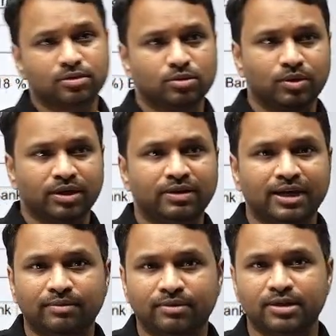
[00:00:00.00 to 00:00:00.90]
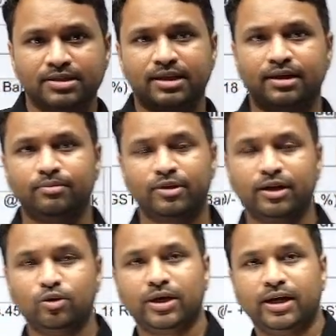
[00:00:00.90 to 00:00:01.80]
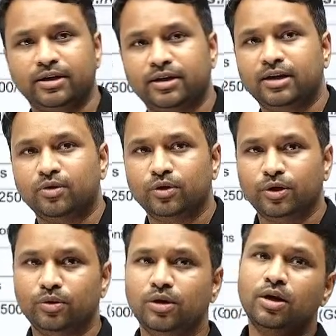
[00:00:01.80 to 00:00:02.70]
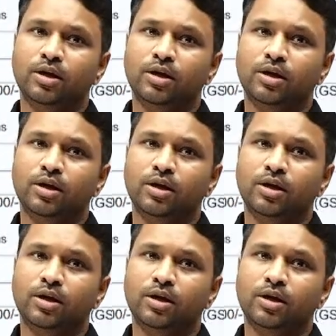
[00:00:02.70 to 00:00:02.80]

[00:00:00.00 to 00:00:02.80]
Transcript: So, whatever time that is there, I'm trying to cater it down to you.